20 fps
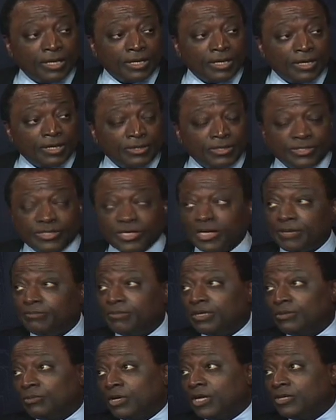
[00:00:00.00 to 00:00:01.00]
The same
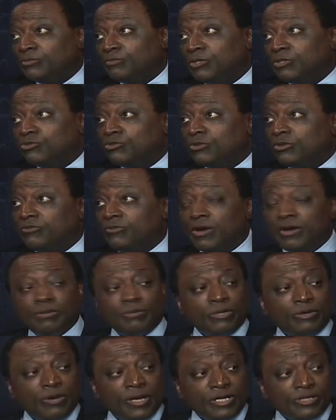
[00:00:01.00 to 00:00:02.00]
thing has been true of our
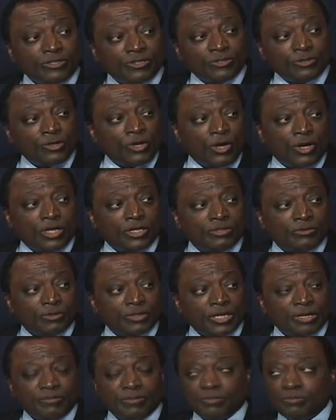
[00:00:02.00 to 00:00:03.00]
immigration laws, where
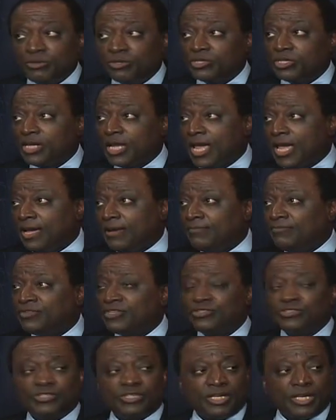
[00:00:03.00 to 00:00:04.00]
they've been pushing
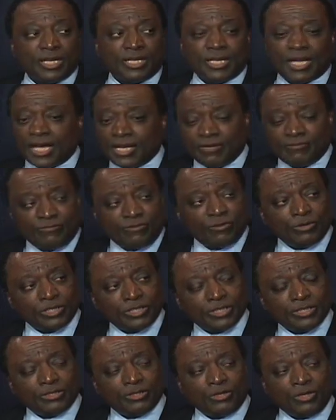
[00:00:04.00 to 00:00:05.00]
amnesty and not
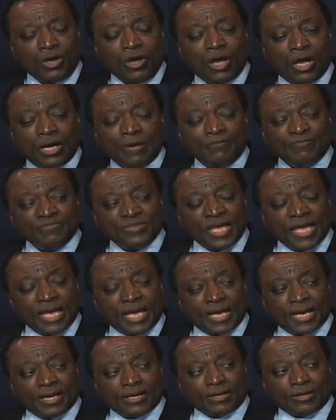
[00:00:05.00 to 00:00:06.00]
enforcing the law.
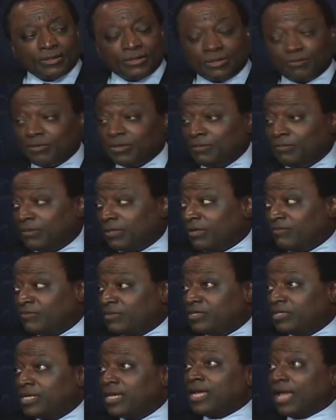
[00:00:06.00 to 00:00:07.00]
And the people have
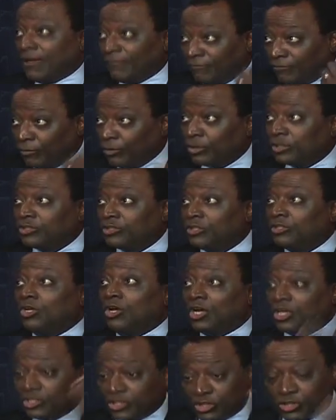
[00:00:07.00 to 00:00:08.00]
been saying, enforce the
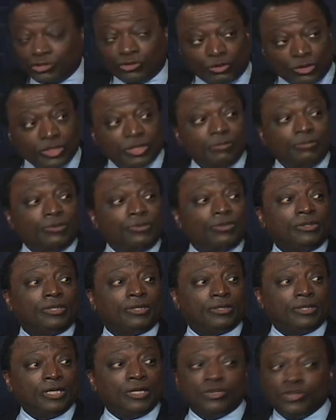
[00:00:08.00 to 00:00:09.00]
law, secure the
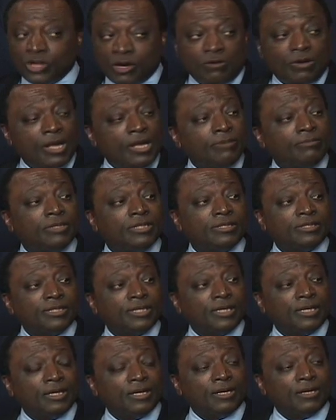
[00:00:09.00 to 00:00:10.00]
border, no
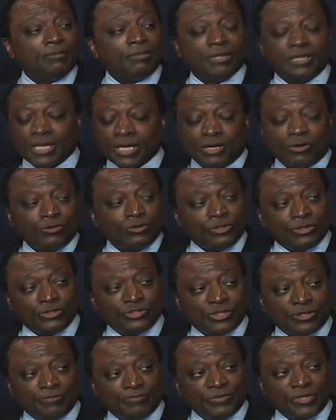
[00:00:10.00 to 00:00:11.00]
amnesty. But they don't
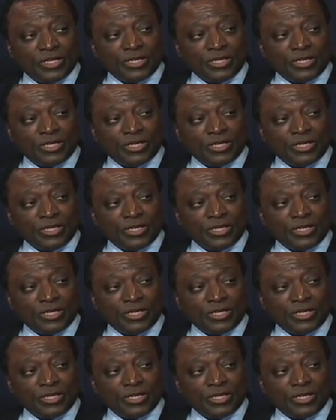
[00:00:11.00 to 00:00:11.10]
listen.